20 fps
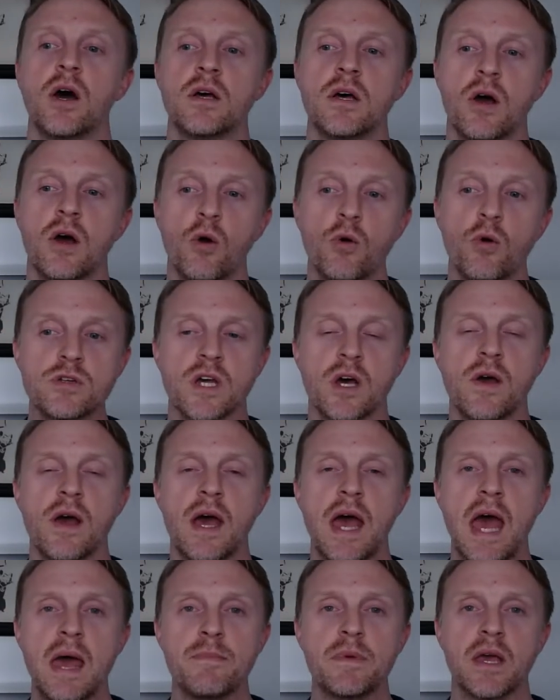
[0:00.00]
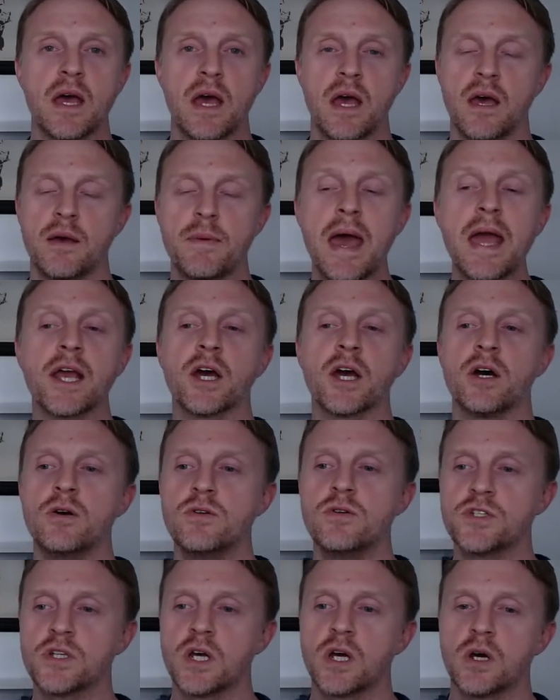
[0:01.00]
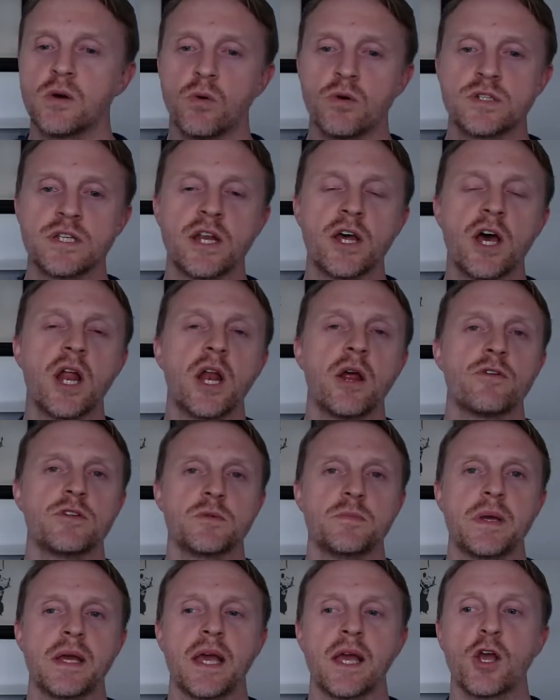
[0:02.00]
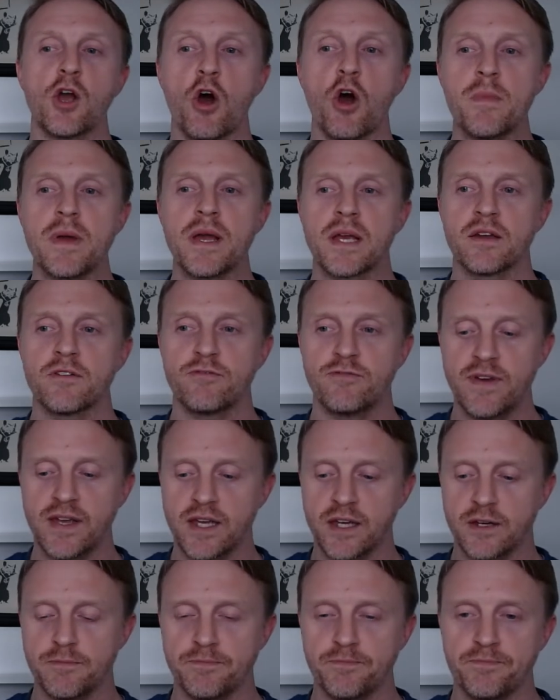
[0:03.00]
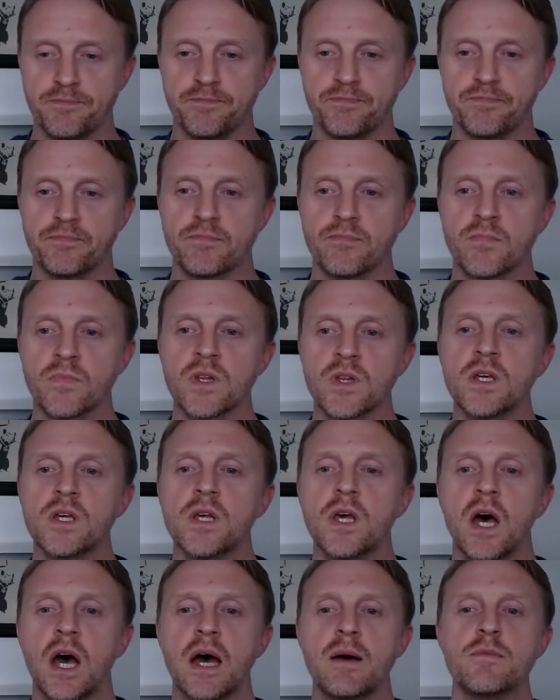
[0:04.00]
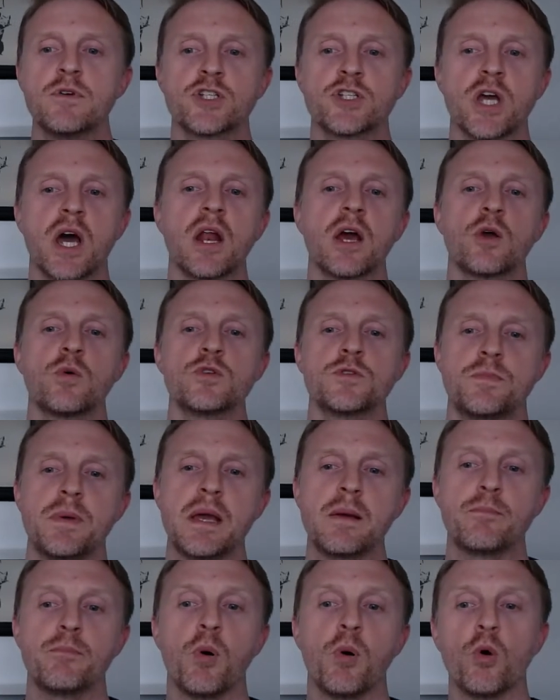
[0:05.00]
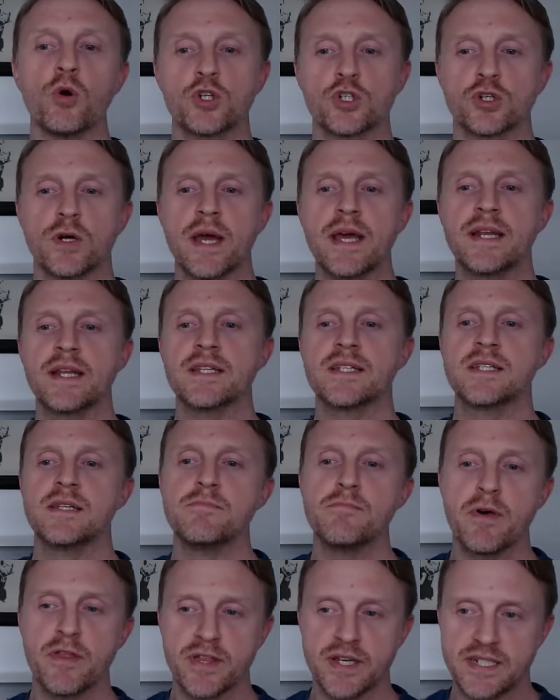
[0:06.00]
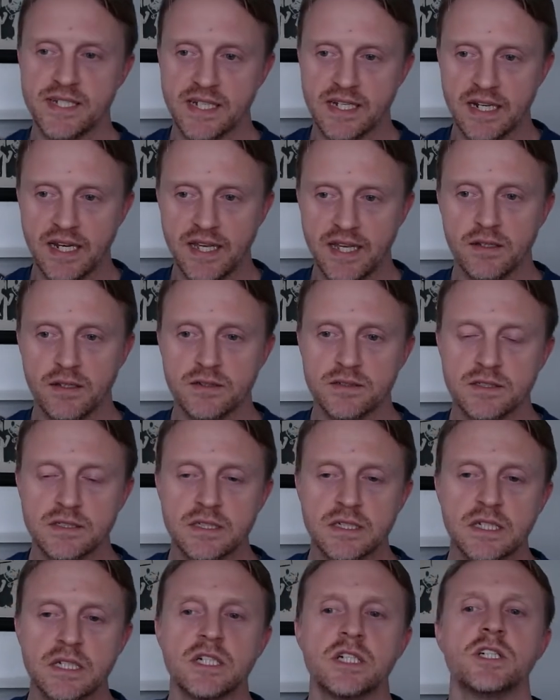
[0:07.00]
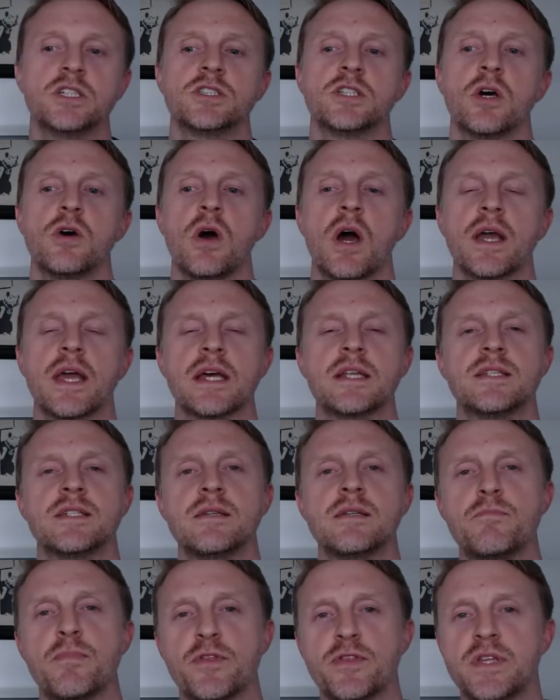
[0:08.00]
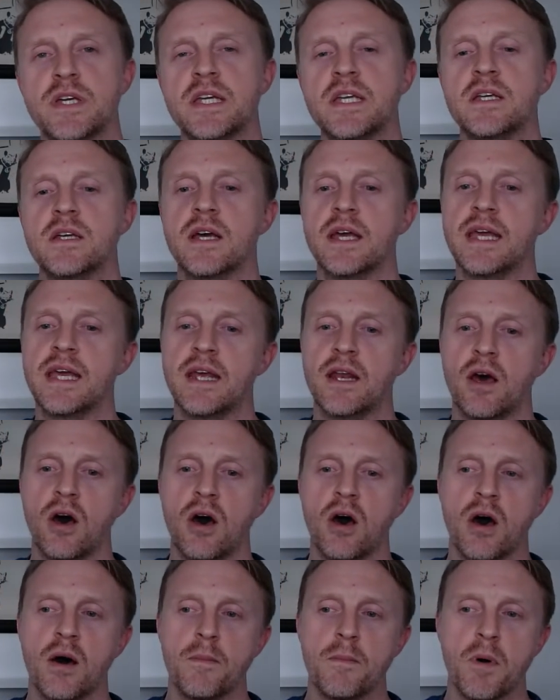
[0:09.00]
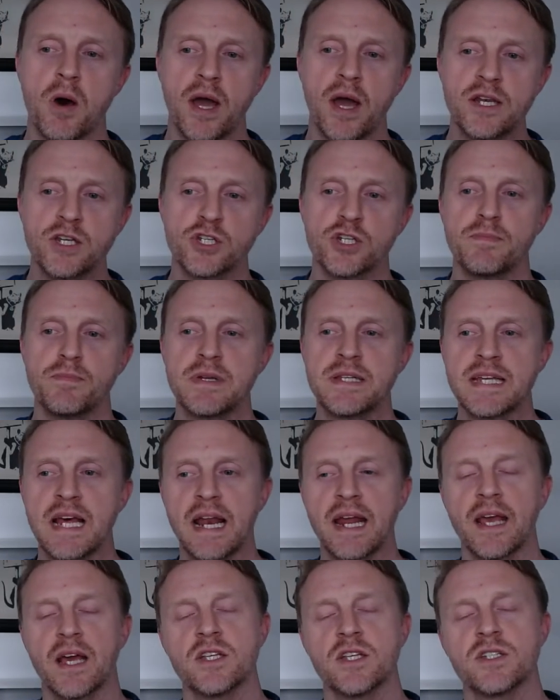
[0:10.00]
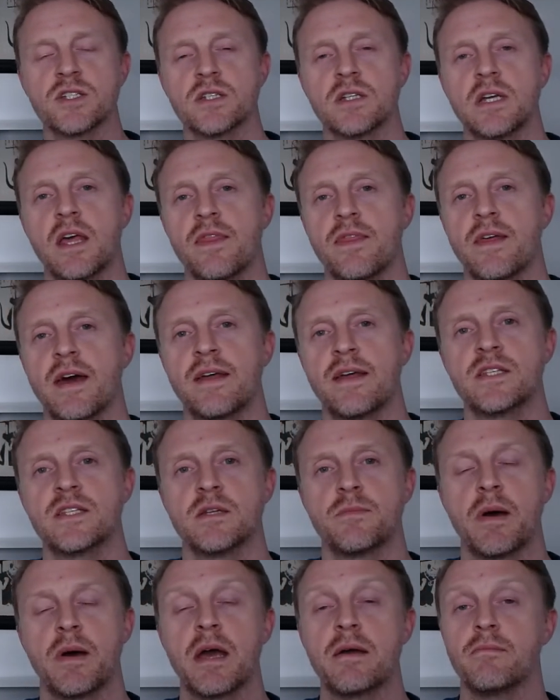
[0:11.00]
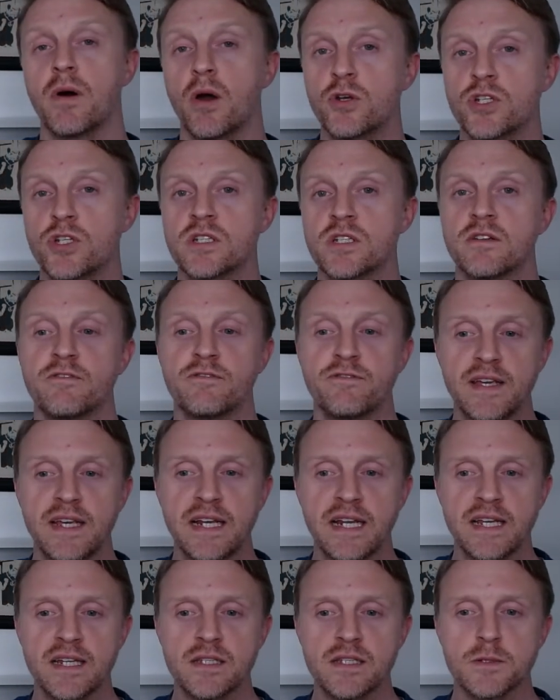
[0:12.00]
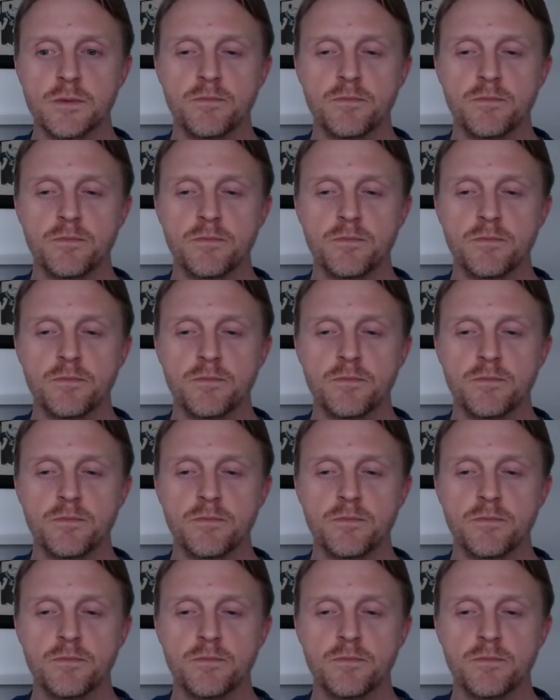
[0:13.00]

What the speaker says: also echoes what I said earlier as being a comic figure. Shylock was being portrayed sympathetically. So again, sympathy in our mind should be telling us that this is about emotions and feelings,